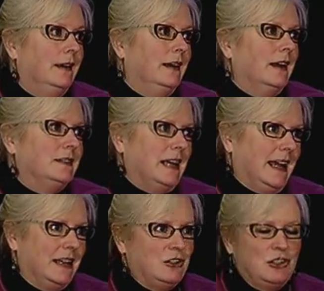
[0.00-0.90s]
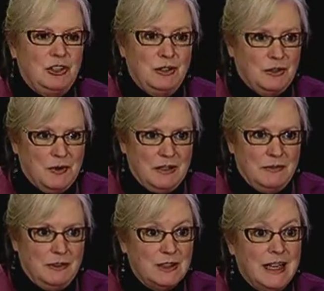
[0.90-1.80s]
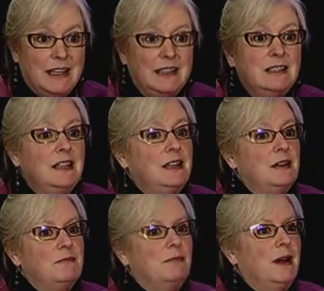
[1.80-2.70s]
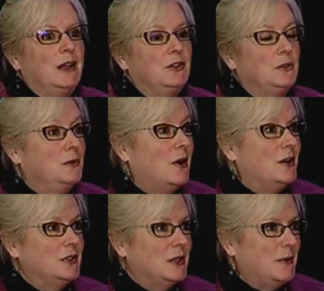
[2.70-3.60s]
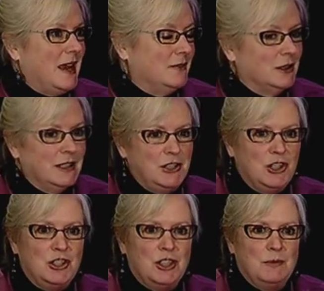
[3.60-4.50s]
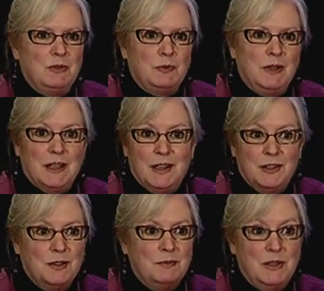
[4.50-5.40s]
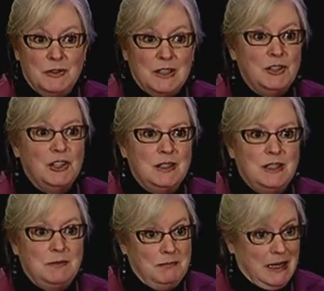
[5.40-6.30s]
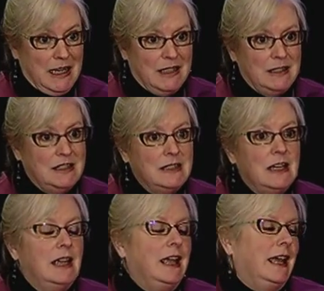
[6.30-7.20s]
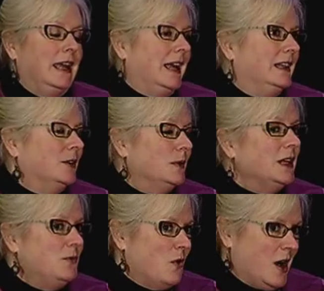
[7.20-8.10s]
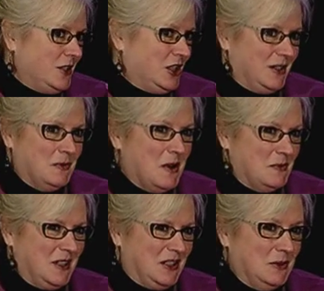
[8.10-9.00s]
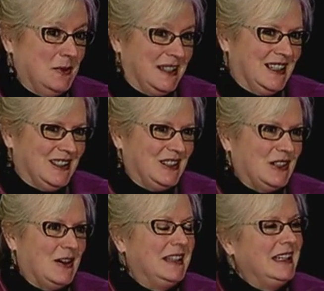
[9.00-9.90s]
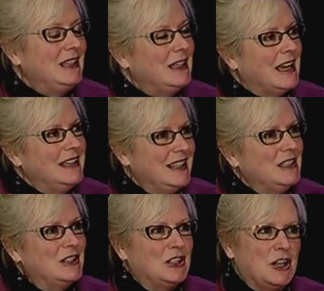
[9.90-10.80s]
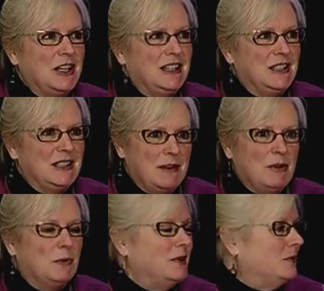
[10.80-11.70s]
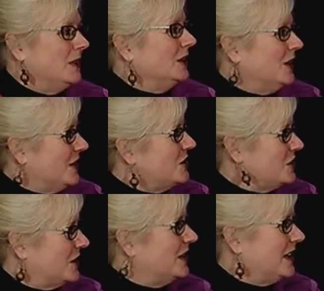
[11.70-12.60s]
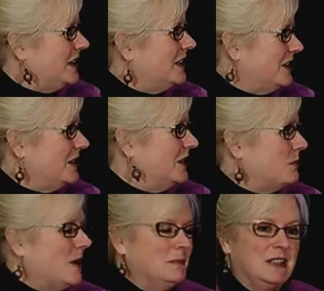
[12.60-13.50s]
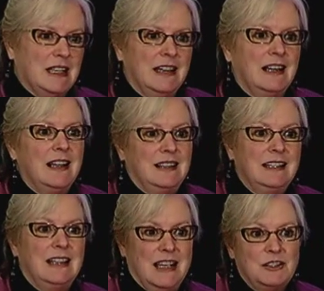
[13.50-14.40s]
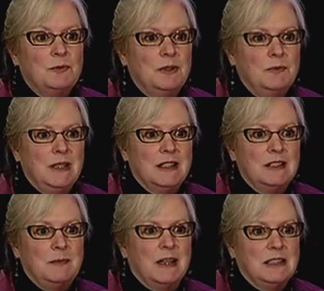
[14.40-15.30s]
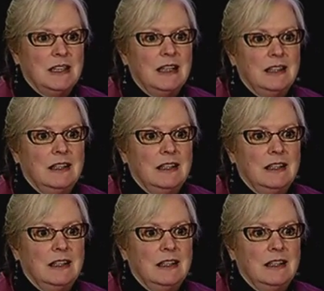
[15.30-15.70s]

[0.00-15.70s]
attached to the Grateful Dead, but who also have relationships with other musicians and bands and they're really watching what we do with this. So I think I think starting this summer when we launch the the website, I think that's when we expect to get